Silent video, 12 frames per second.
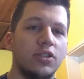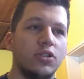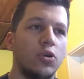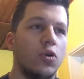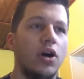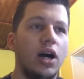
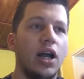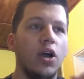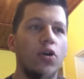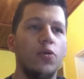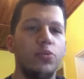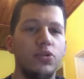So I
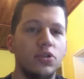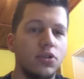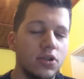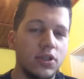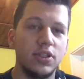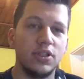hope you
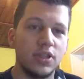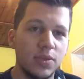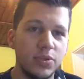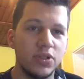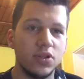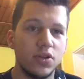enjoyed this
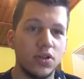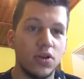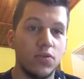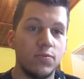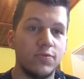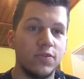episode
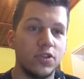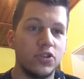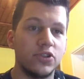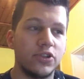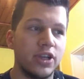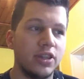of What's
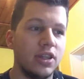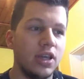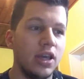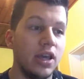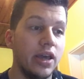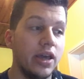
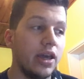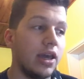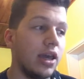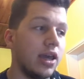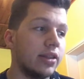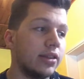Trendy,
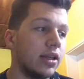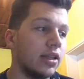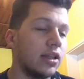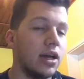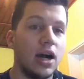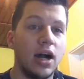and
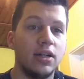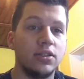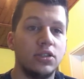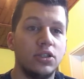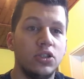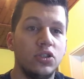then I'll
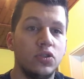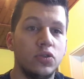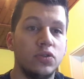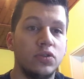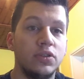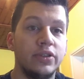see
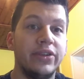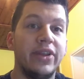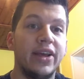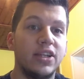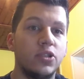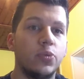you
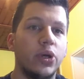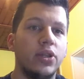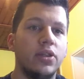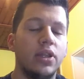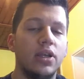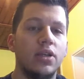next
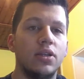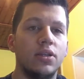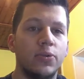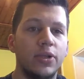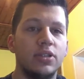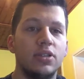
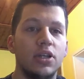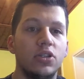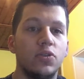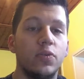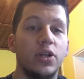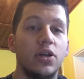Wednesday,
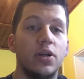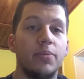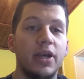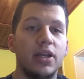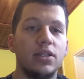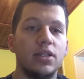so we're gonna
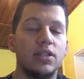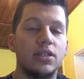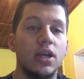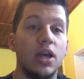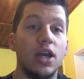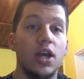make
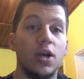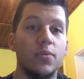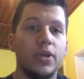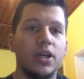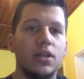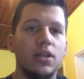this a
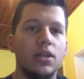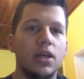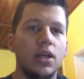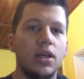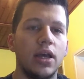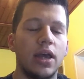weekly
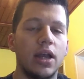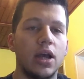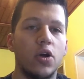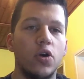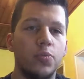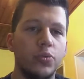thing, and I
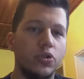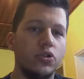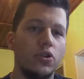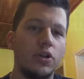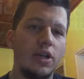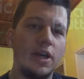hope you
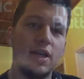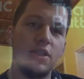enjoy it.